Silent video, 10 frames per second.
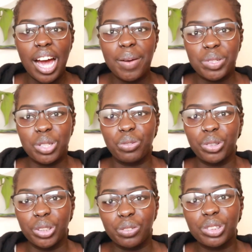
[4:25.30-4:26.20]
So for
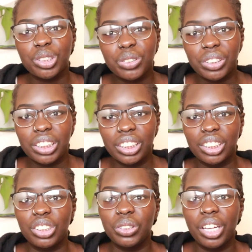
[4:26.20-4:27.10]
your first 3
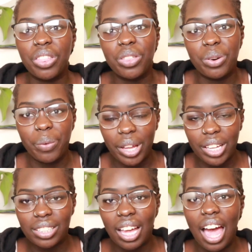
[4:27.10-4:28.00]
years, you get 3
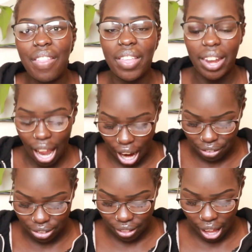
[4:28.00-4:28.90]
weeks, and then
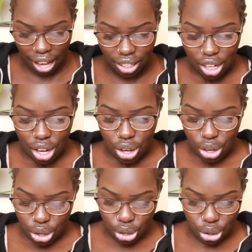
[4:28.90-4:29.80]
after that,
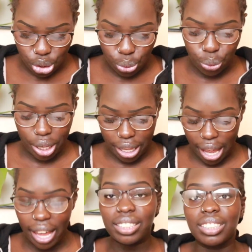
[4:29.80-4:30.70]
you would
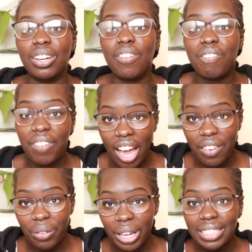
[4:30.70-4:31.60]
get
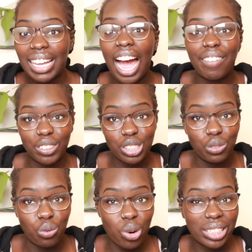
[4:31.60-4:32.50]
5 weeks after
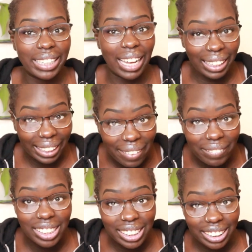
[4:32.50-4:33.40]
you've worked
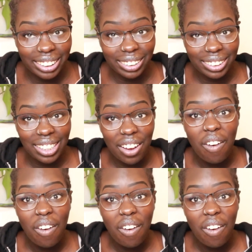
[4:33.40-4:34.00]
11 years.